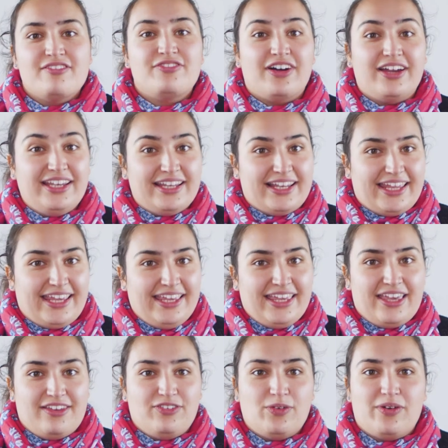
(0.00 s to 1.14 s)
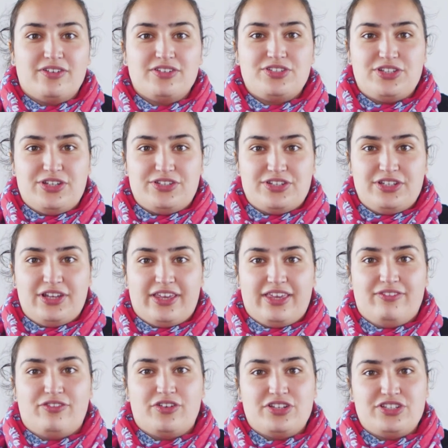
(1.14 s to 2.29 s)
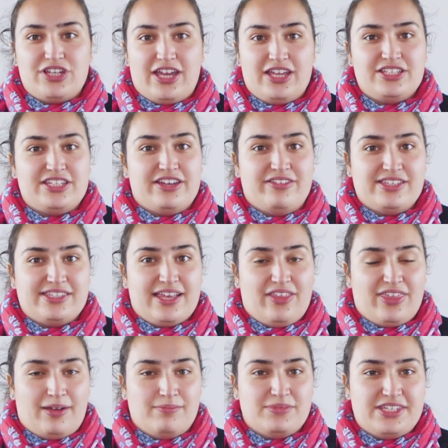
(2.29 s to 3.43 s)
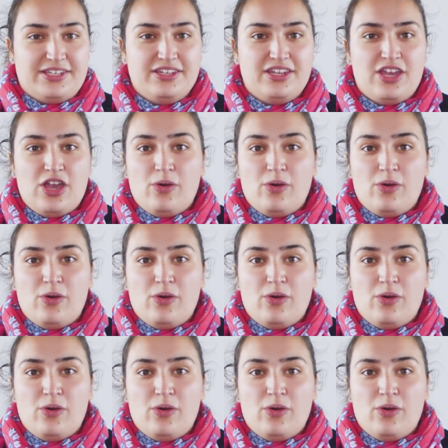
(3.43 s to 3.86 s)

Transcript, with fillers: Finally, if you are a student looking for a church here in Southampton,